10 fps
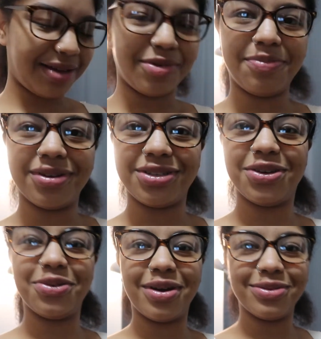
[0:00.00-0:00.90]
I'm about to
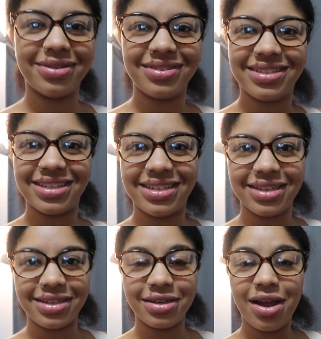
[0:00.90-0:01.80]
go out to
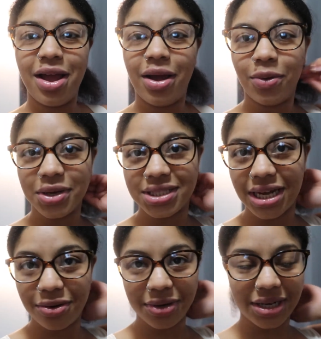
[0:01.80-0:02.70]
dinner with
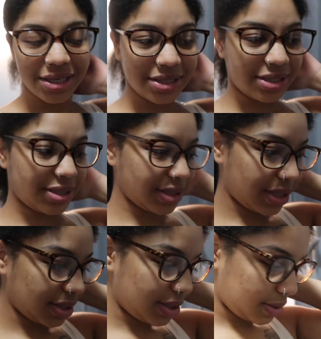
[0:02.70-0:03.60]
Darwin and his
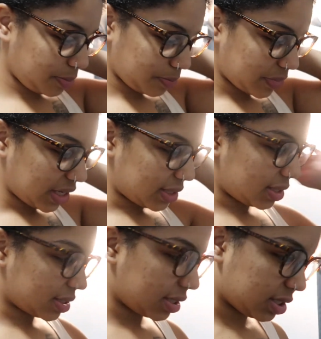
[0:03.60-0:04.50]
cousin. It's
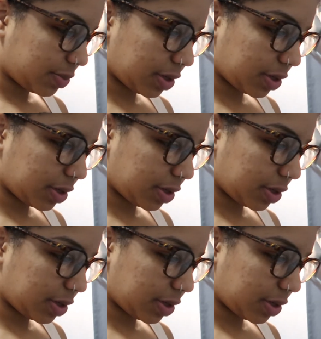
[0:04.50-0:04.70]
his cousin's